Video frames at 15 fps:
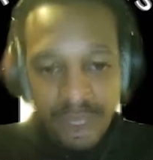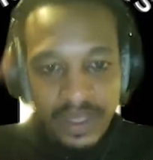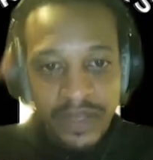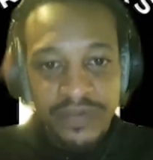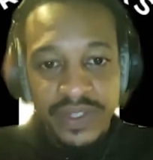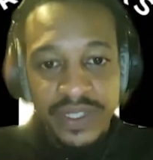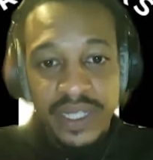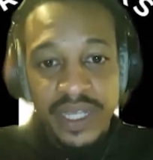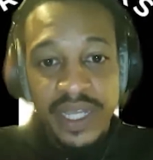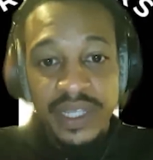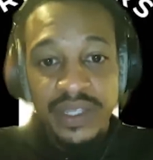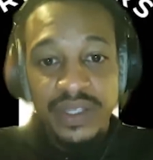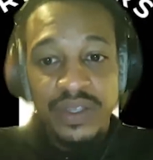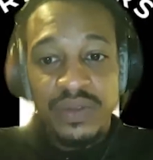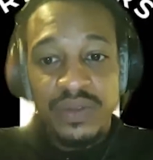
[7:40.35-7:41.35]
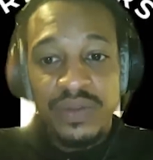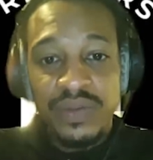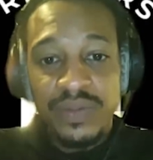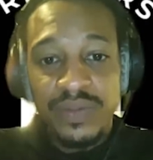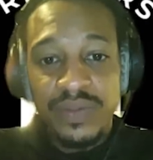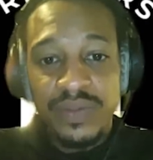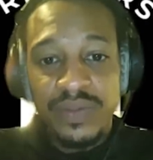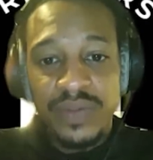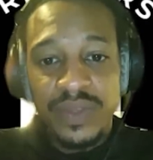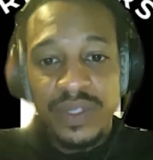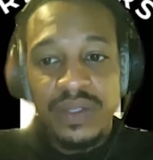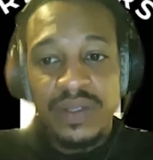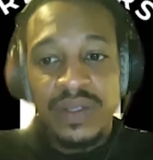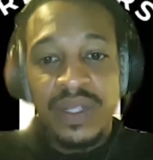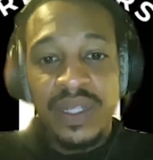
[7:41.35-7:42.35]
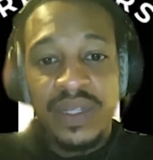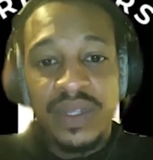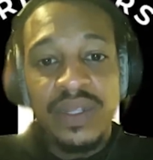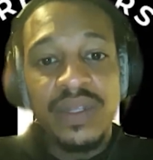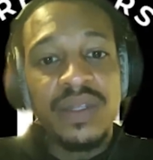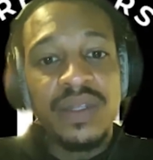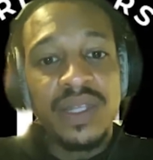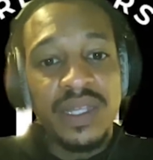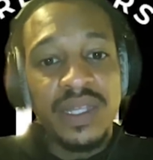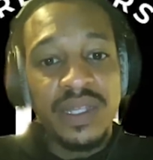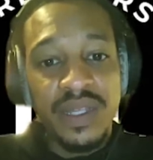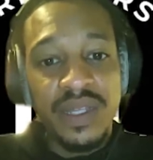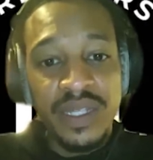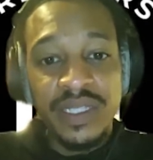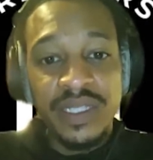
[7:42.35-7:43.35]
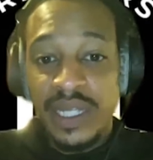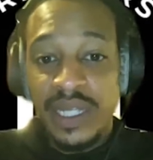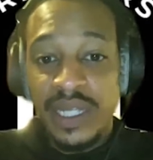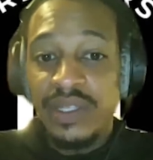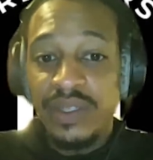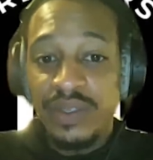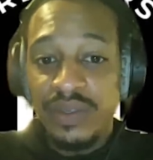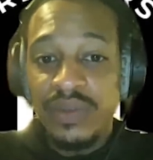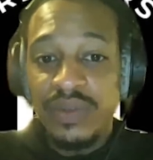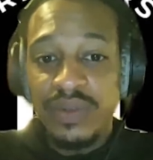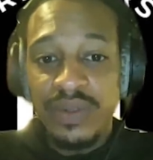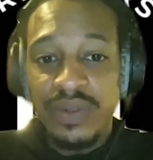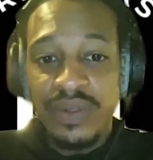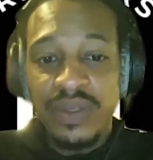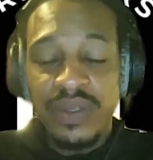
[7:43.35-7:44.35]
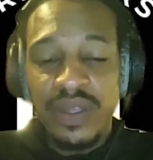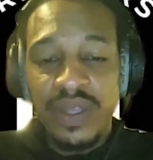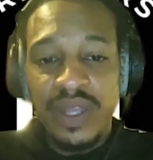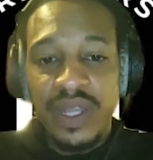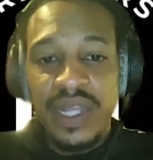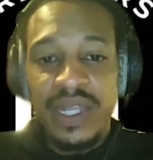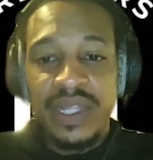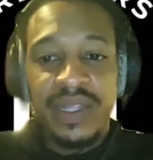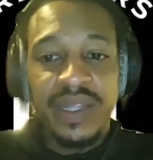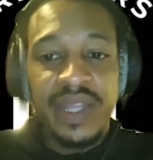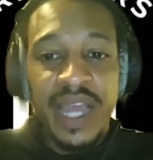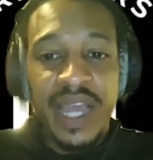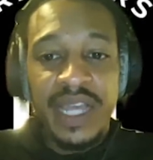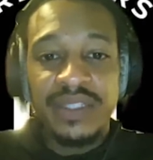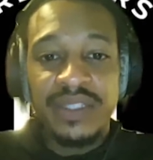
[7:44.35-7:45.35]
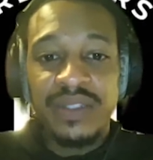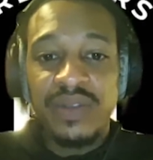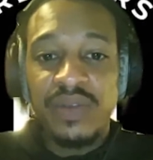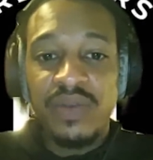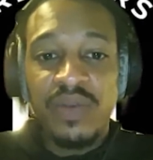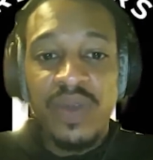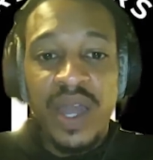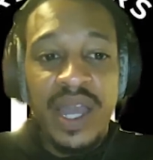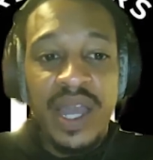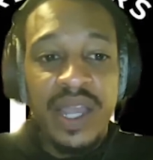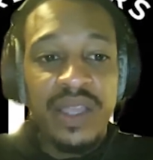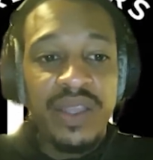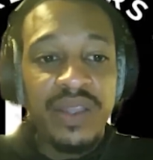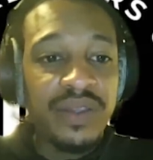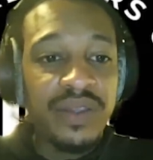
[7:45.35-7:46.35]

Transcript: If it's in you, then it's in you. And that's why